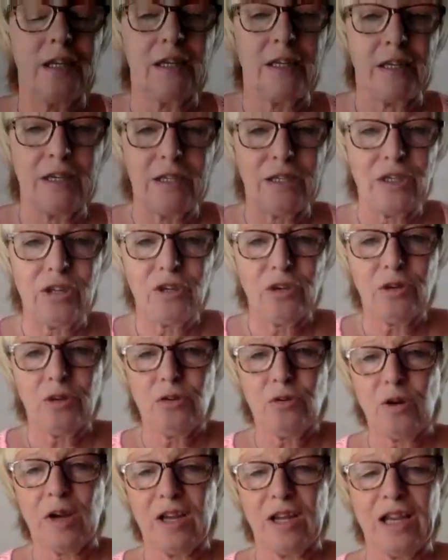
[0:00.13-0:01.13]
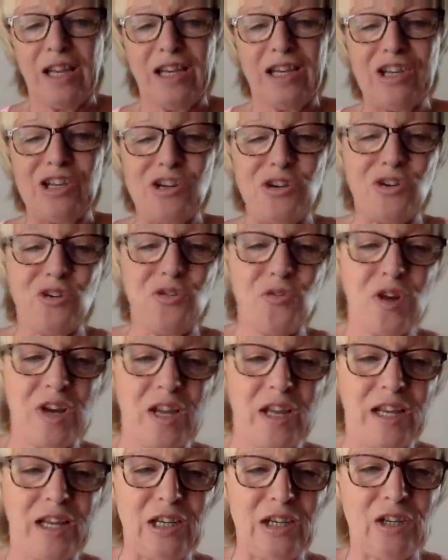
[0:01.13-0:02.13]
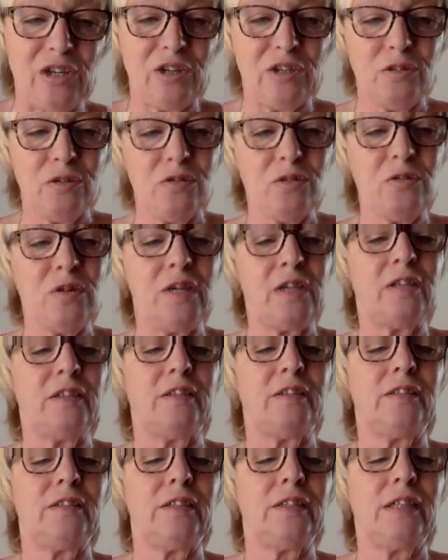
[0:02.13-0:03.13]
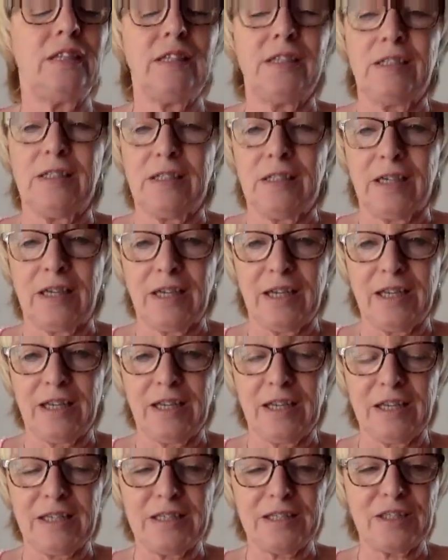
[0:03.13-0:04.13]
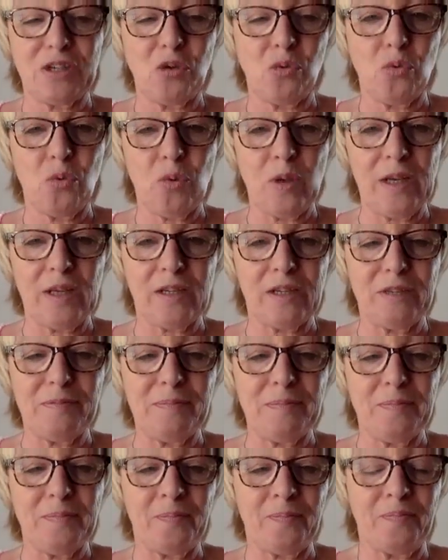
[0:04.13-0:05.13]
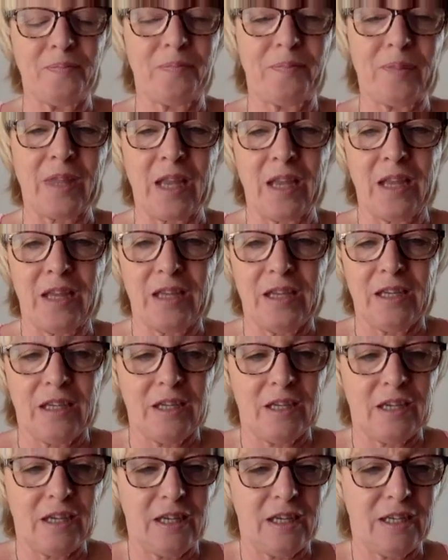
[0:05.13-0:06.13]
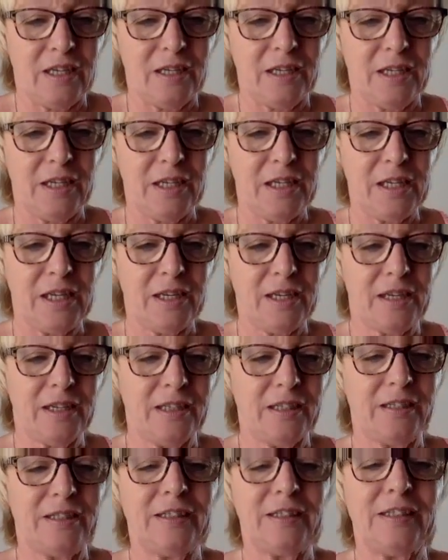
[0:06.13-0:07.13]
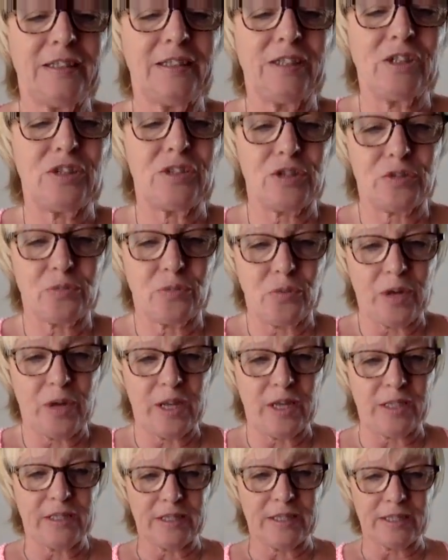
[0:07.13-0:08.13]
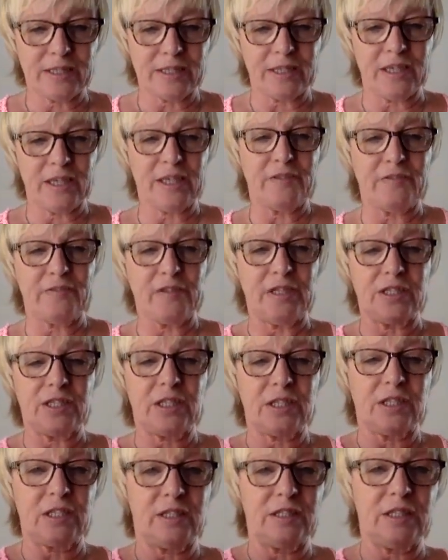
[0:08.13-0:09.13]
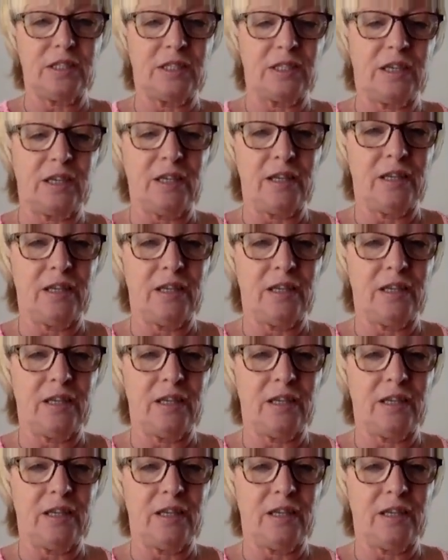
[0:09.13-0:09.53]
Hello, hello, hello, and welcome. I just wait to see if this is